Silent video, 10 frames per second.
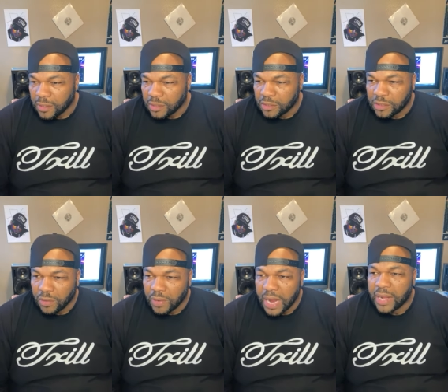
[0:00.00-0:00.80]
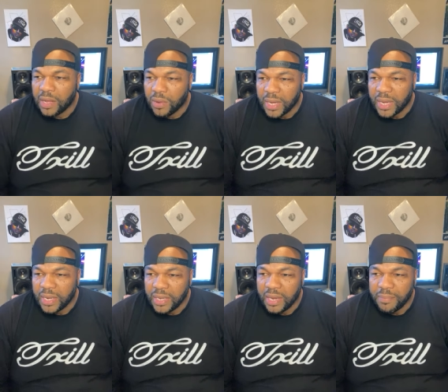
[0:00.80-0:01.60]
So I go ahead,
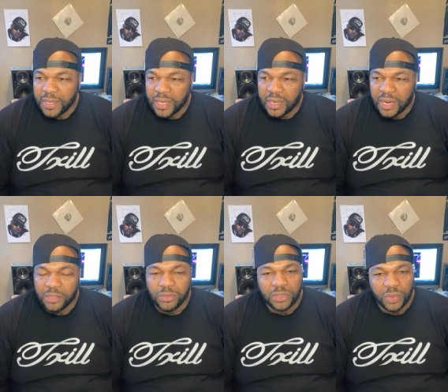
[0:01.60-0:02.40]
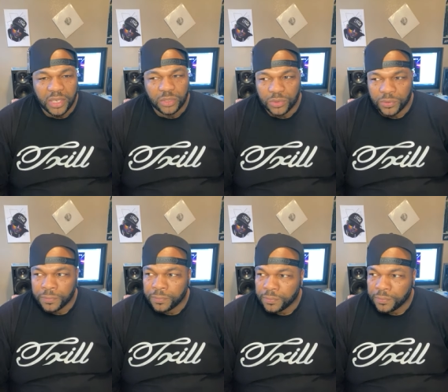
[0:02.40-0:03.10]
he let me in, I use the restroom.